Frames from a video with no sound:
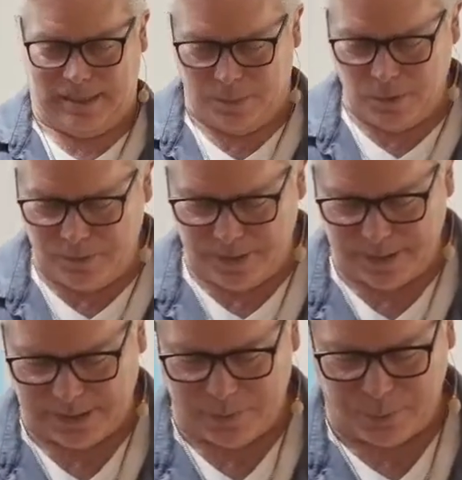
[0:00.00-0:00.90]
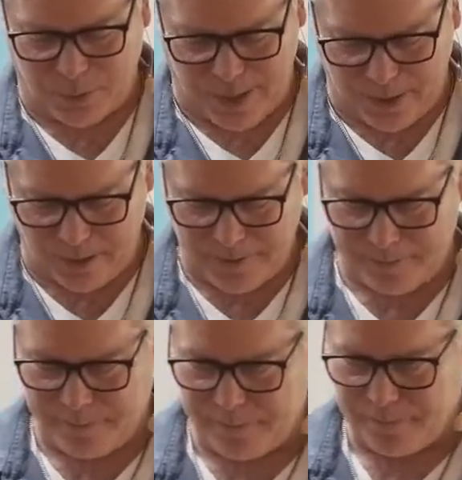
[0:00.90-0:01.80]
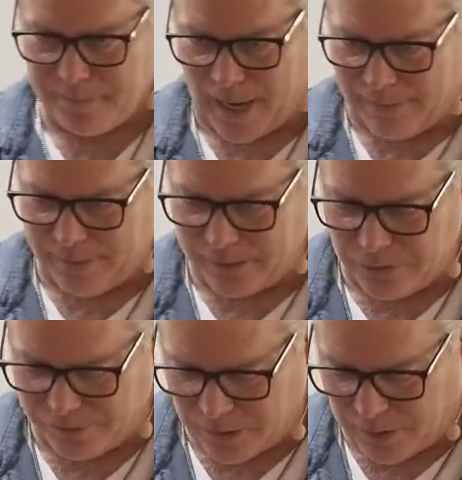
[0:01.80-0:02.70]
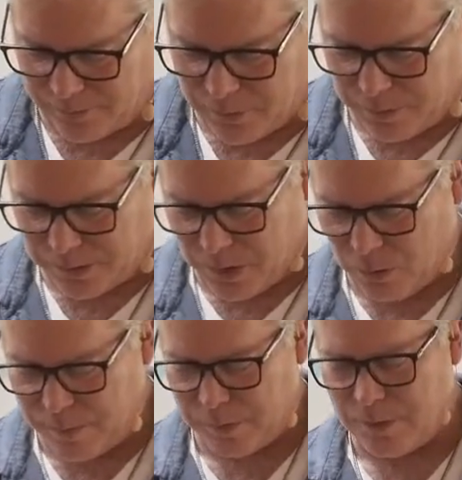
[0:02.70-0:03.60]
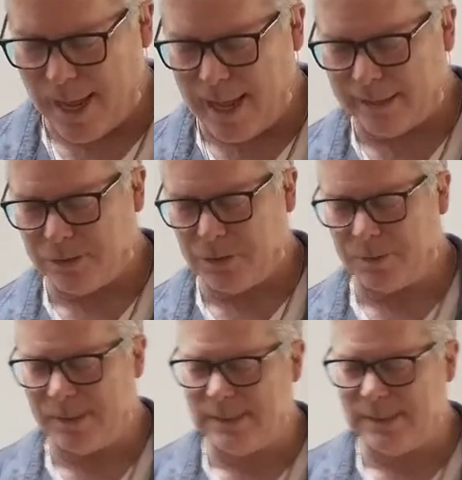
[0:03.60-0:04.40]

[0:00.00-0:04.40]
Let's move into some prayer. I invite you, if you're comfortable, to open your hands to